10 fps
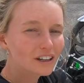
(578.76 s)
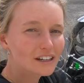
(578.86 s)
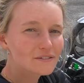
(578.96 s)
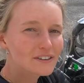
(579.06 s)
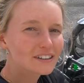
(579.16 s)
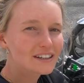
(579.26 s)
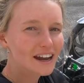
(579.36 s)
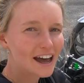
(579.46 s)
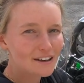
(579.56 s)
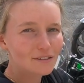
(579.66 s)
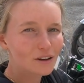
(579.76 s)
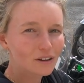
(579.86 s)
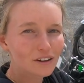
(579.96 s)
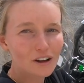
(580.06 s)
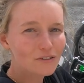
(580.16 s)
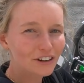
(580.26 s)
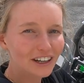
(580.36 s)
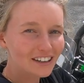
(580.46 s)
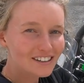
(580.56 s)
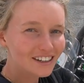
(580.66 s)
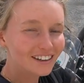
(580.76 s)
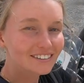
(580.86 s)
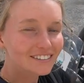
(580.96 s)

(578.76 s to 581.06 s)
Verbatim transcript: Enfield that they have all over India.